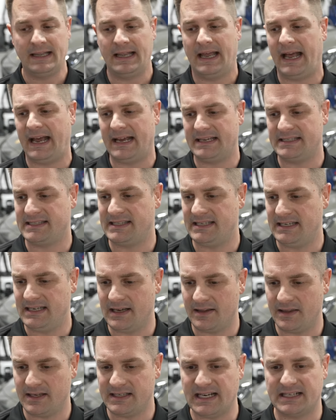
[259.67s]
as
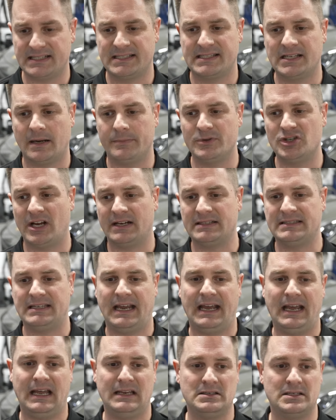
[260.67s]
the test subject.
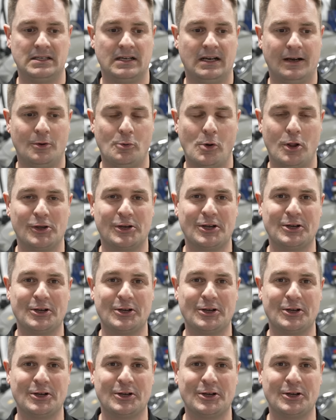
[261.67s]
And well, the